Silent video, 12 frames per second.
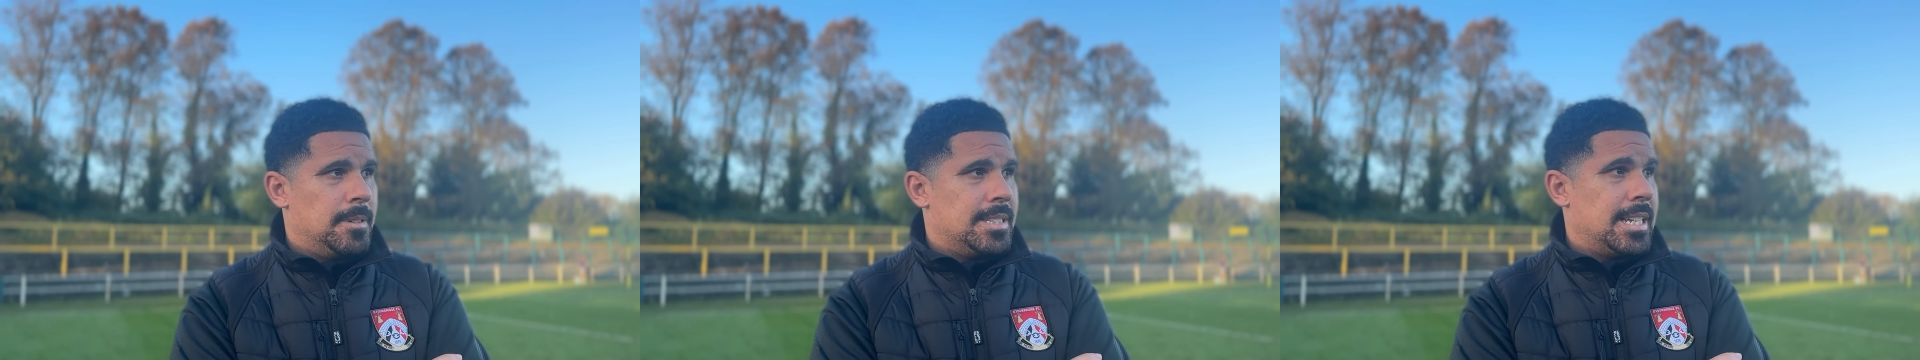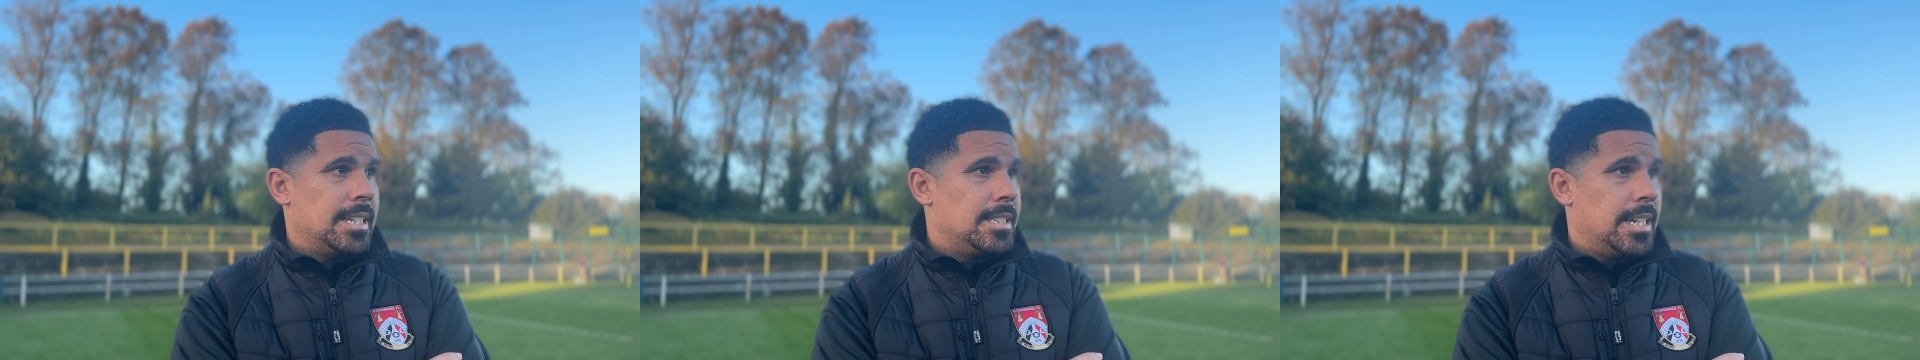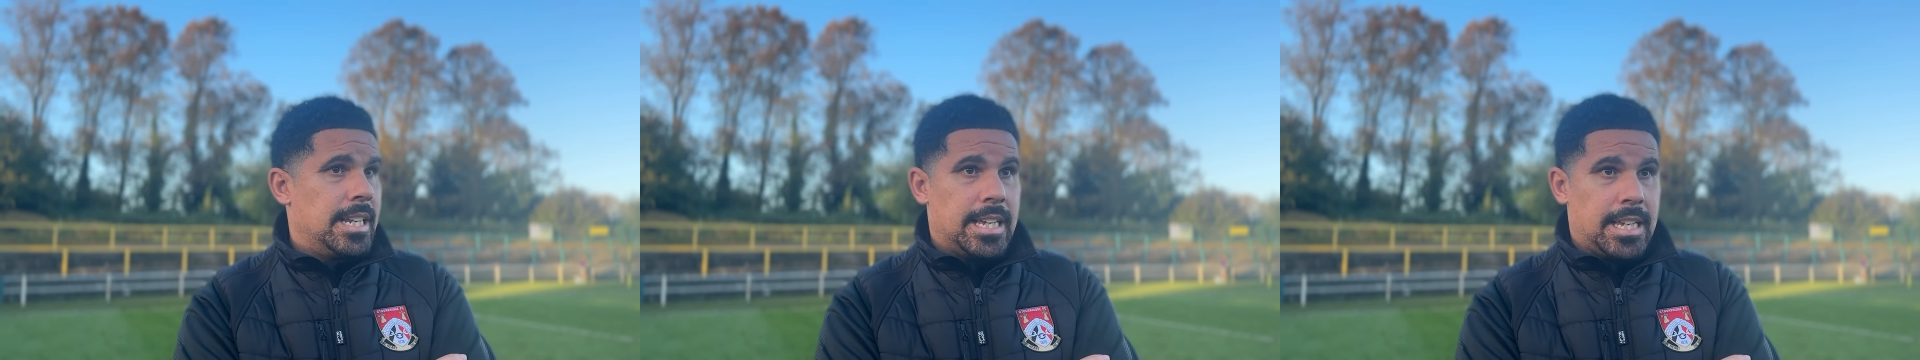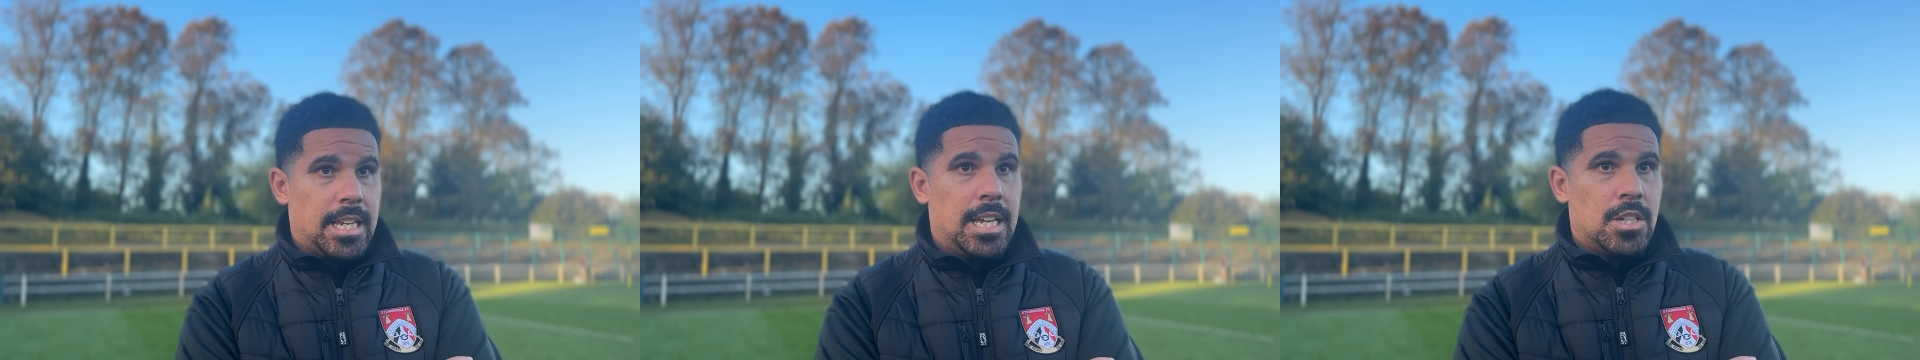
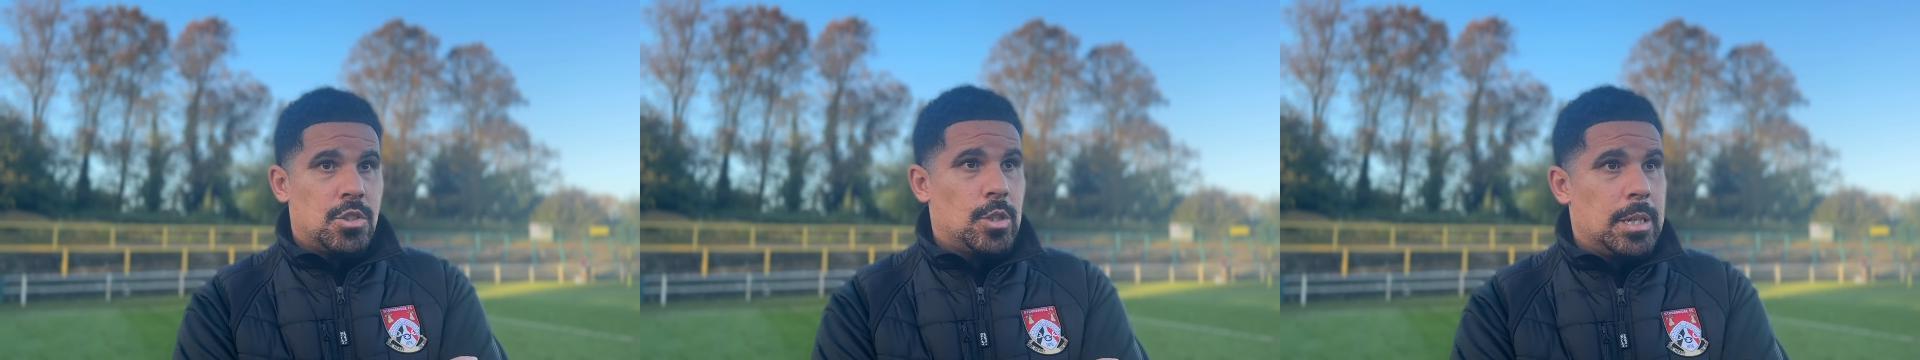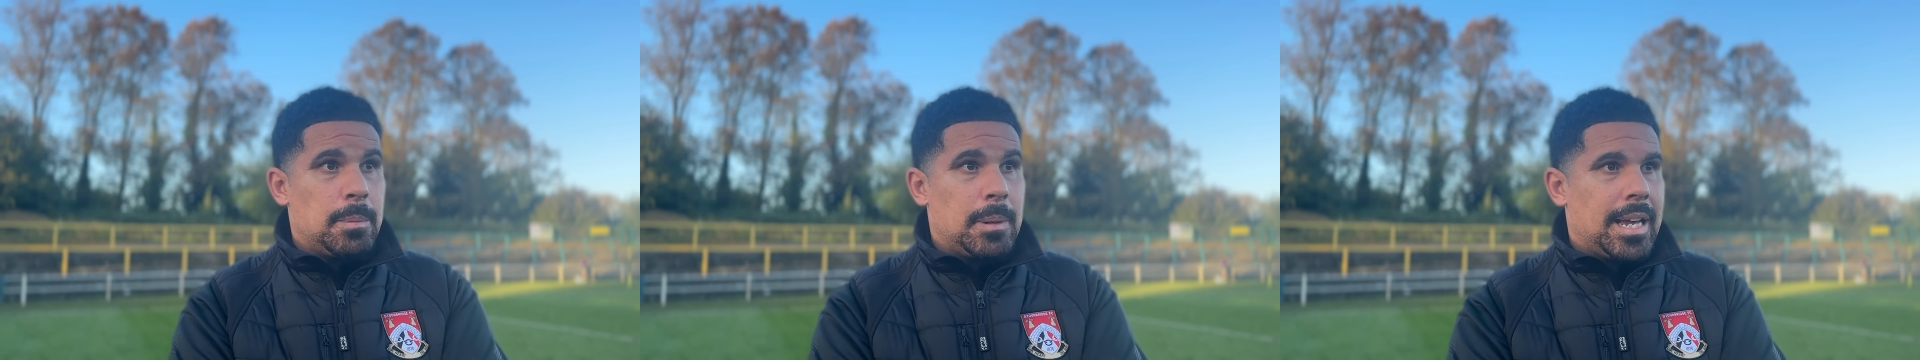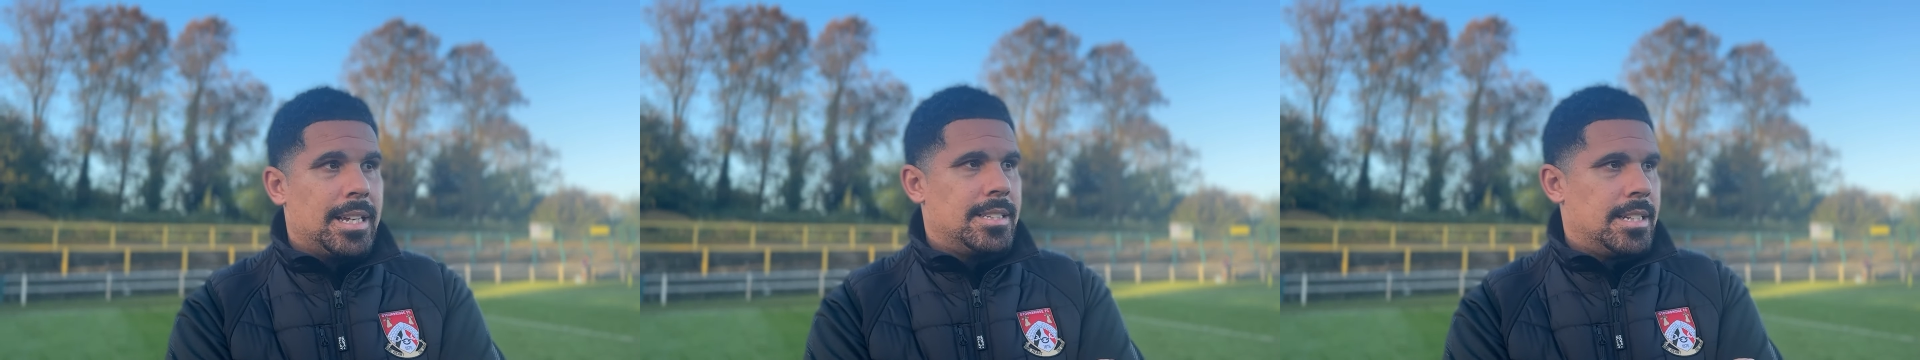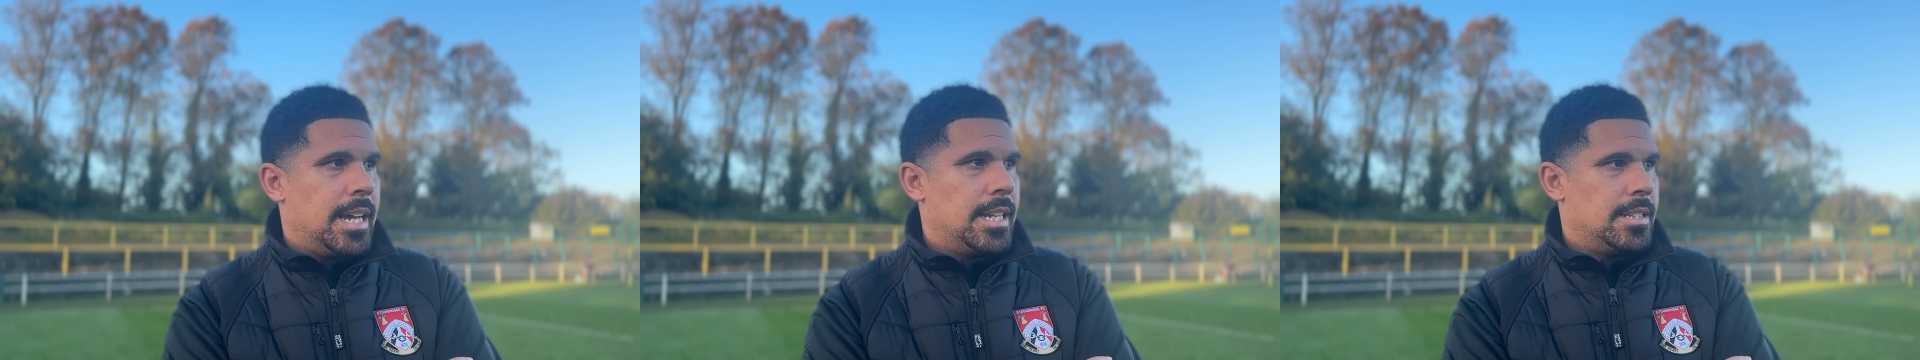Tactically, Sully played
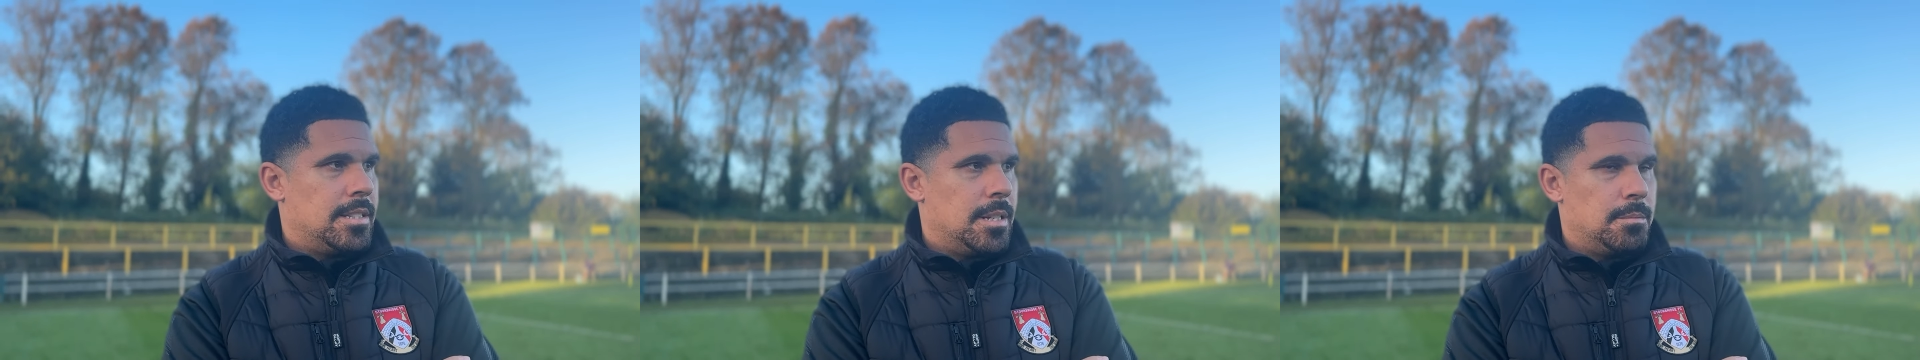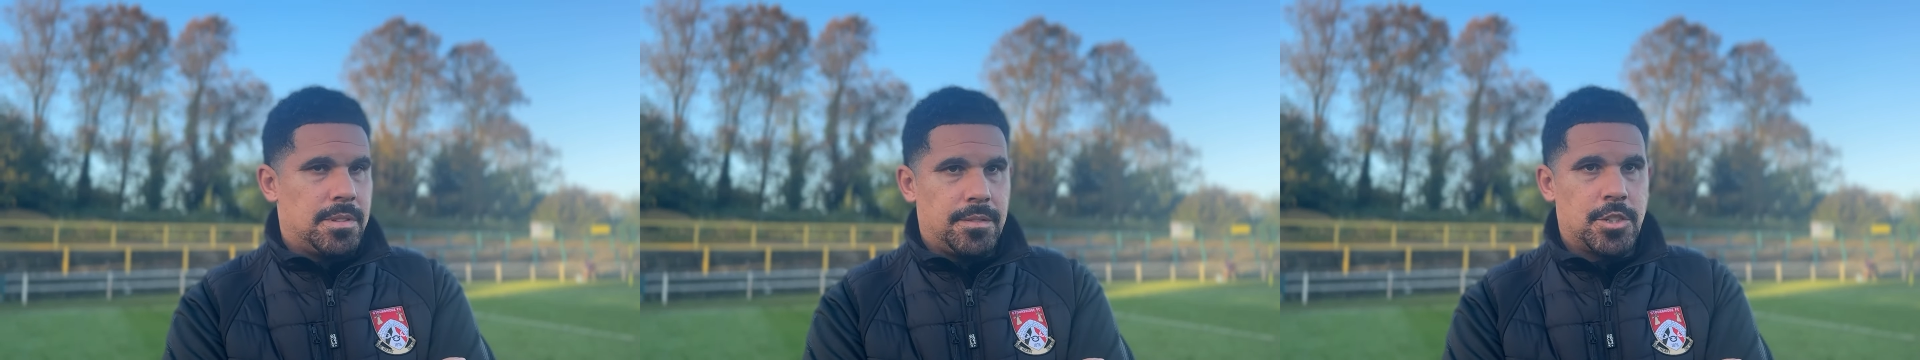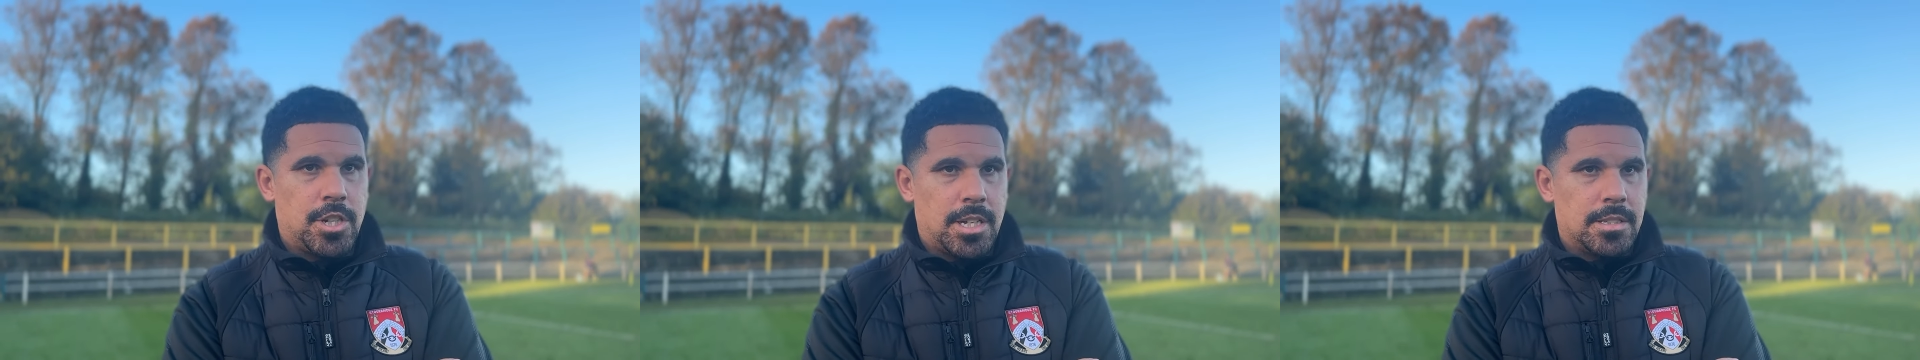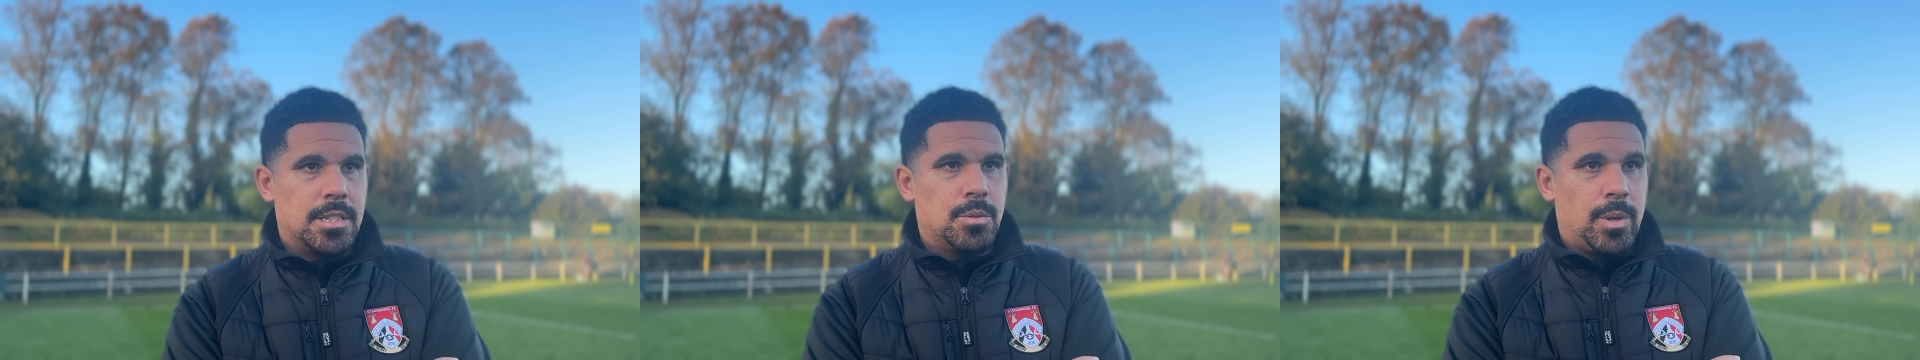today in terms of the
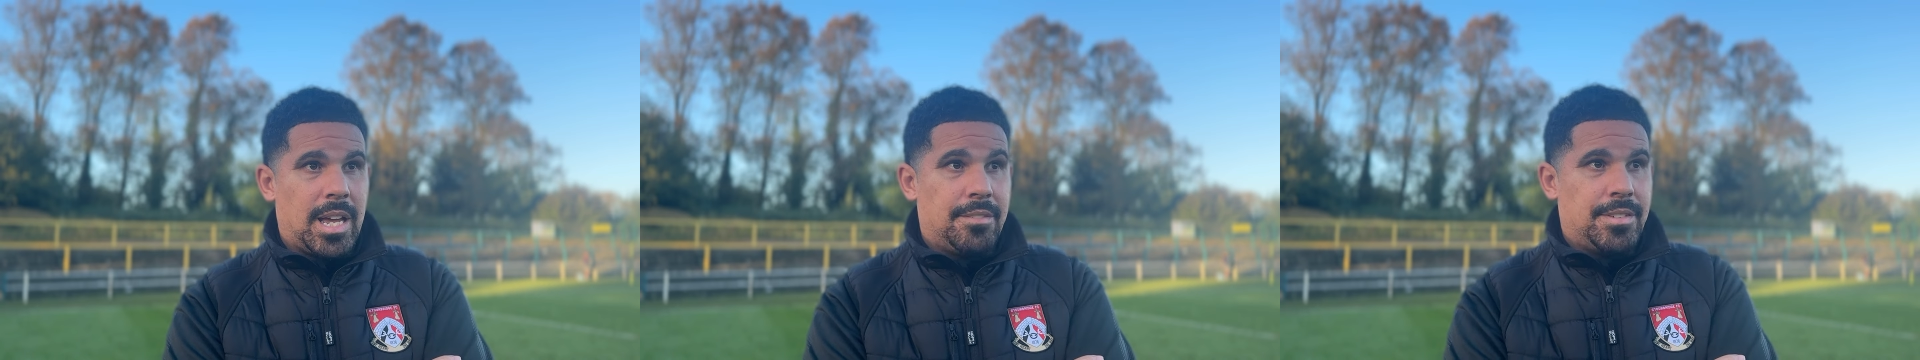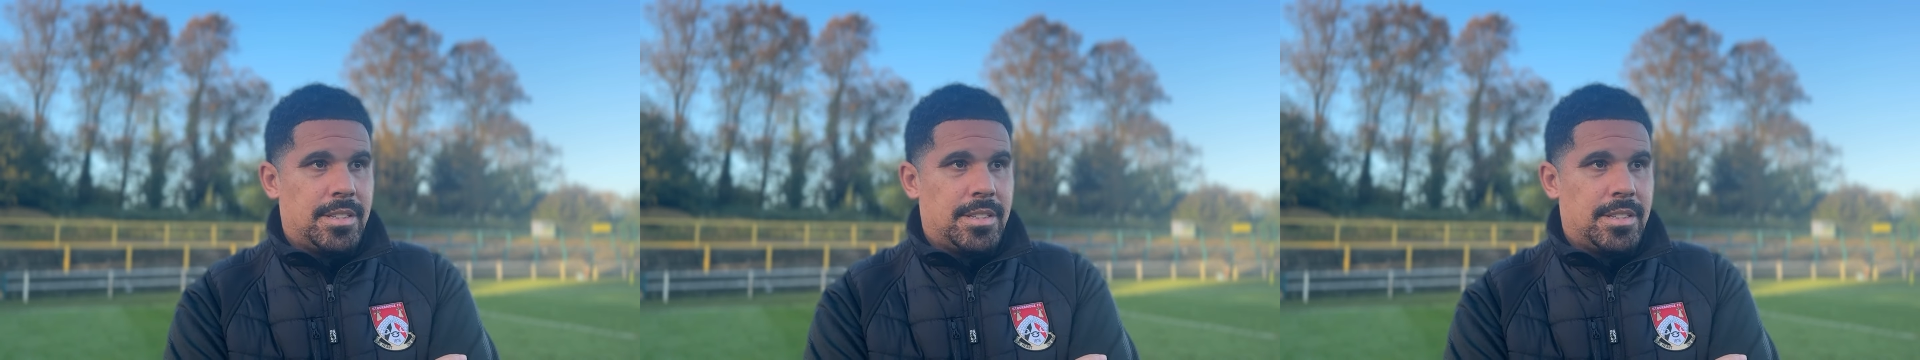chances we have.